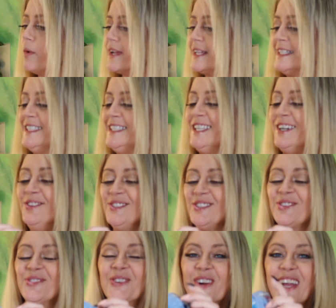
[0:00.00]
So
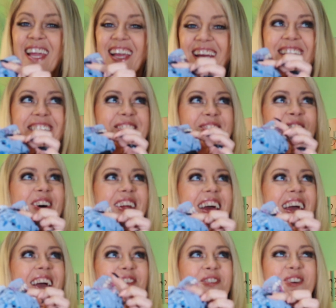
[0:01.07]
sweet,
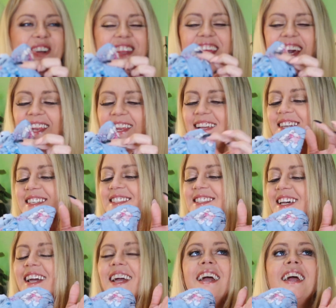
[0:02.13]
whatever that is.
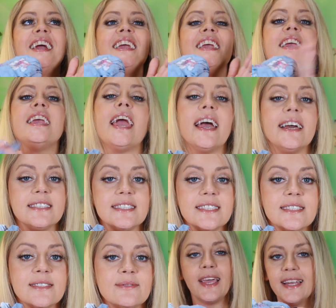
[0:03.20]

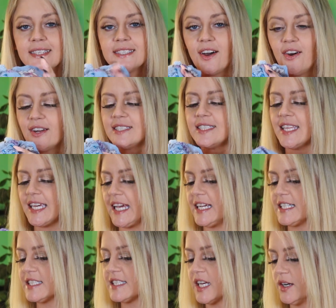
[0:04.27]
Yes, it is
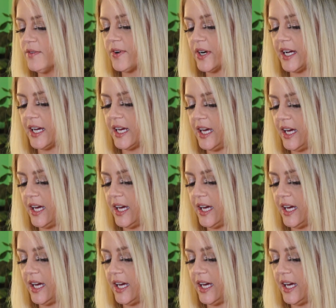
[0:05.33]
honestly so freaking